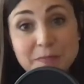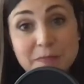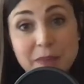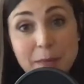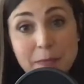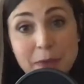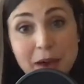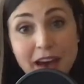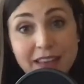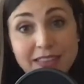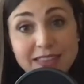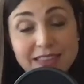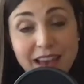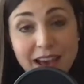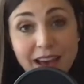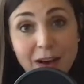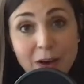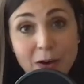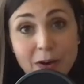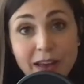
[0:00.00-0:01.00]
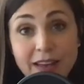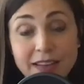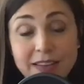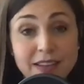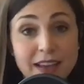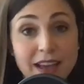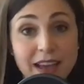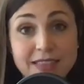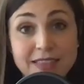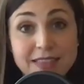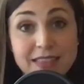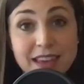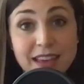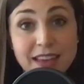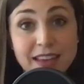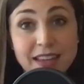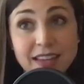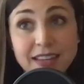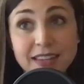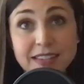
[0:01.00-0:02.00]
my path now and and
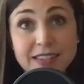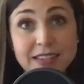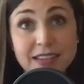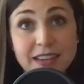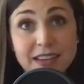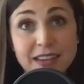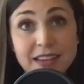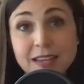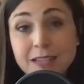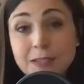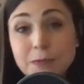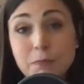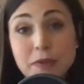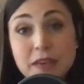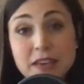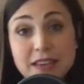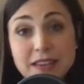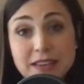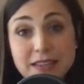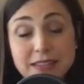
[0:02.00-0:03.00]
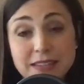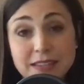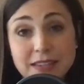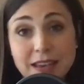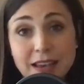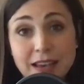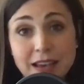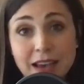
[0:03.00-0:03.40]
then is is peace.